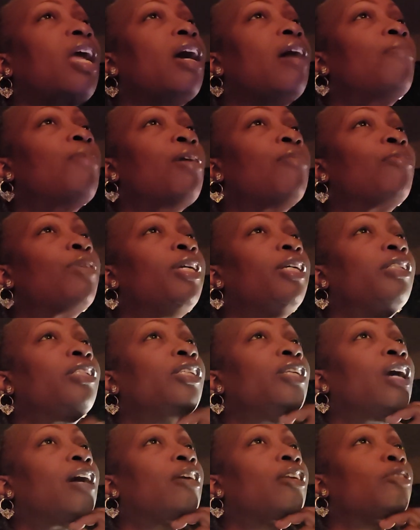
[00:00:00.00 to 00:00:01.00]
I might read
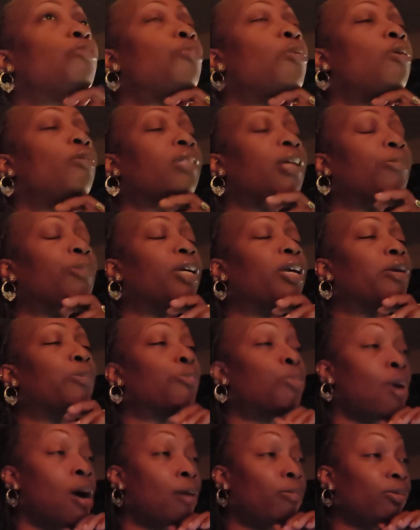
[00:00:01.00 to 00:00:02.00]
to y'all these poems. I'll be
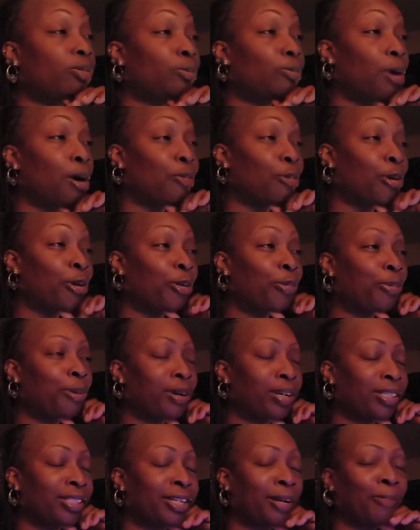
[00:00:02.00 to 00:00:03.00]
getting props on my
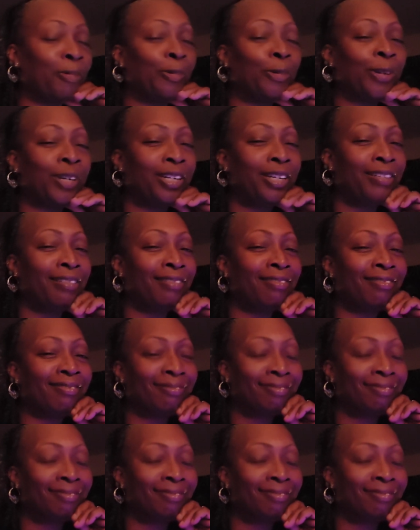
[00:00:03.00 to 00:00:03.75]
WordPress and I'll be reading.